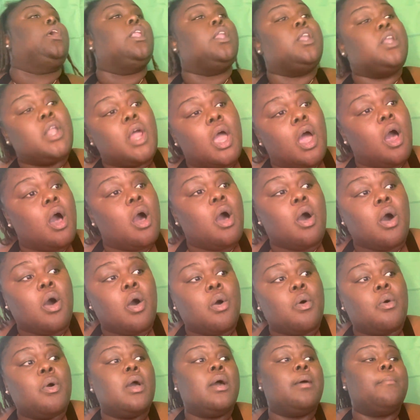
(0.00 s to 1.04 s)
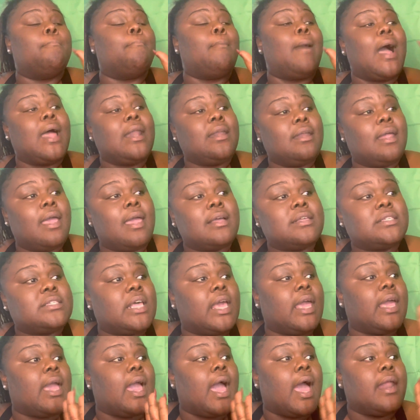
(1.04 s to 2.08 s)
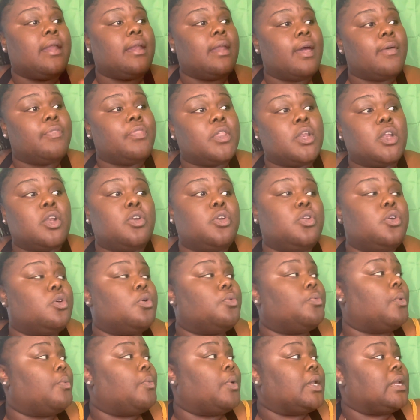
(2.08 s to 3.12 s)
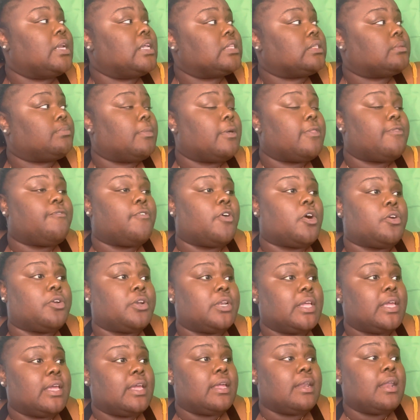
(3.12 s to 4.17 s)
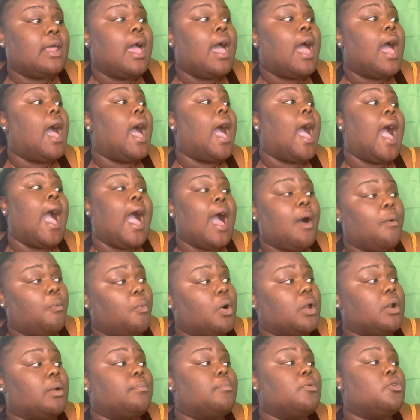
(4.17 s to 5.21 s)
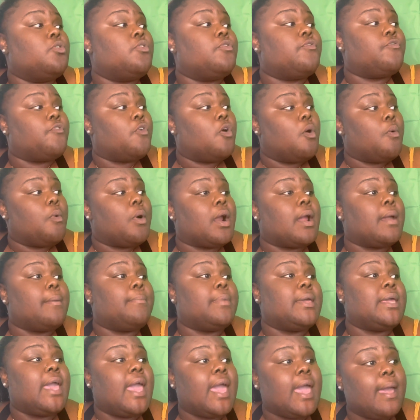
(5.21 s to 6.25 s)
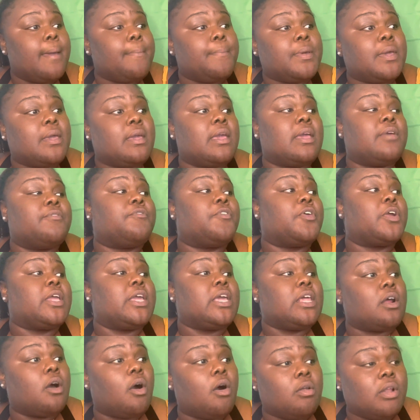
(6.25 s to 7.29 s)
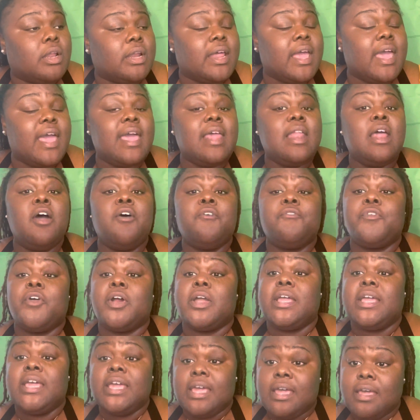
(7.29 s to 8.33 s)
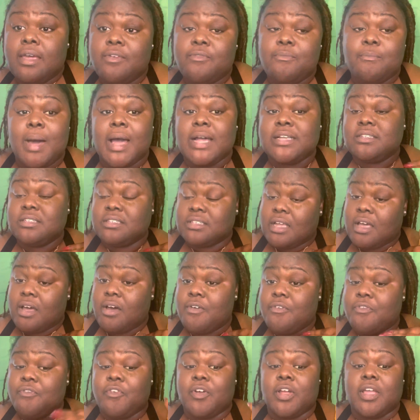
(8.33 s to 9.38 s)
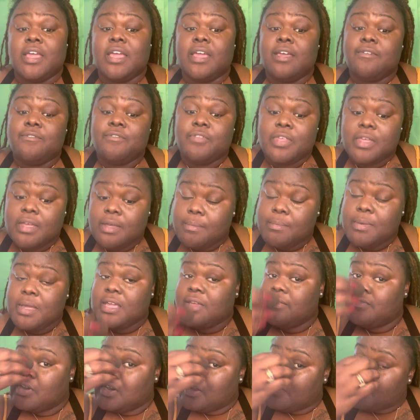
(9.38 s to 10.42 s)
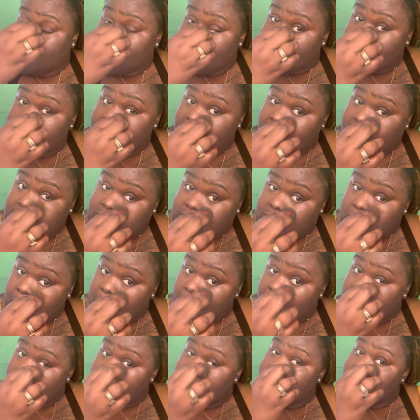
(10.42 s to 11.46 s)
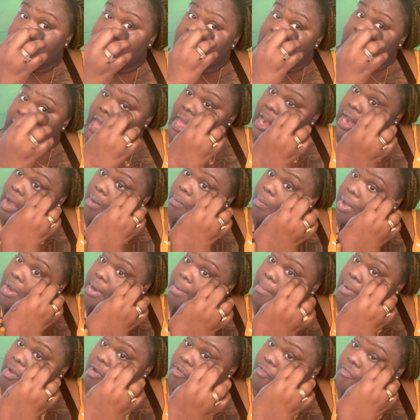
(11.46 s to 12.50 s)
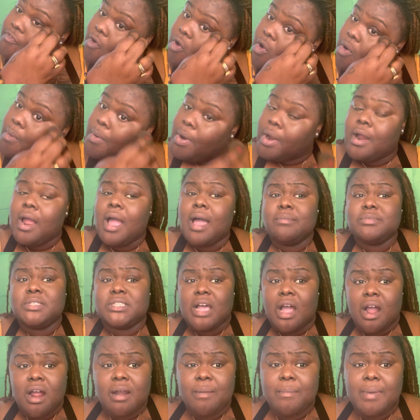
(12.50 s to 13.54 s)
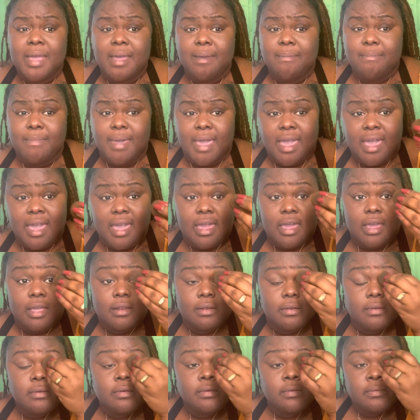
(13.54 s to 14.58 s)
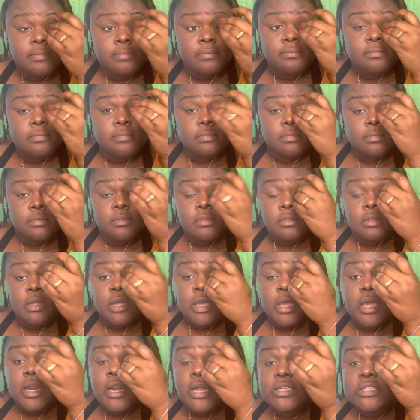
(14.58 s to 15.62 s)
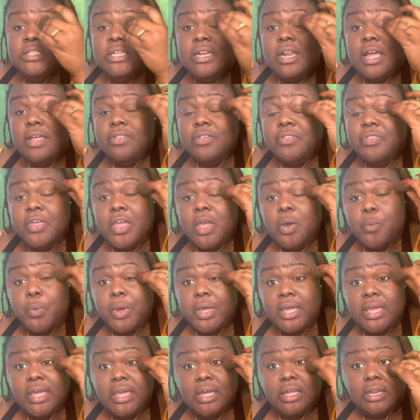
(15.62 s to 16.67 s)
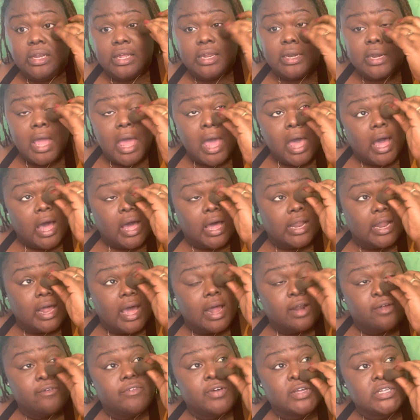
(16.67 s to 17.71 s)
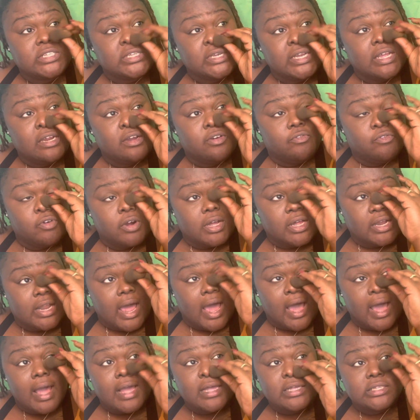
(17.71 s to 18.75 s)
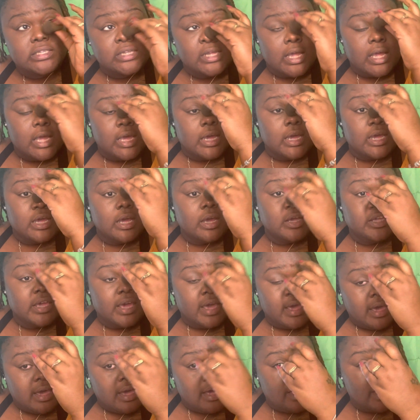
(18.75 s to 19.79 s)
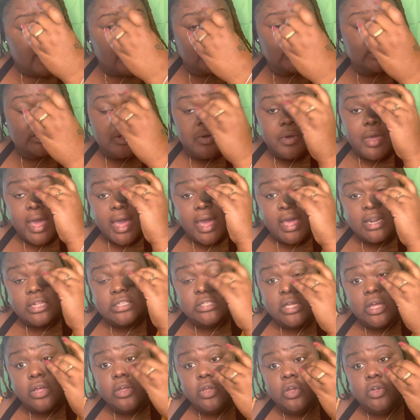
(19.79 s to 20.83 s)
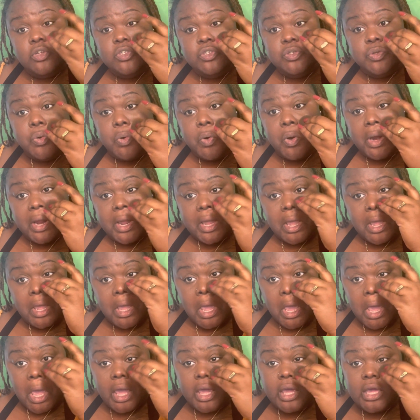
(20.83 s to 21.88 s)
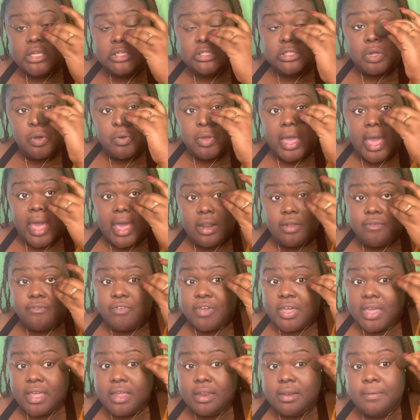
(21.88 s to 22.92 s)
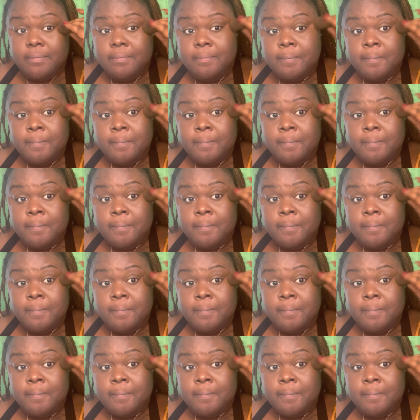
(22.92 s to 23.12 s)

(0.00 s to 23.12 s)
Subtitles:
No, my next ain't got nothing to do with what this motherfucker did. I want to move forward and be happy and forget all of that. Forgive myself, forgive them, even if they're not sorry. And I want to move forward. I'm tired of being mad. And that's another thing with healing. A lot of us need to realize Yeah, it's okay to tell your story. It's okay to vent.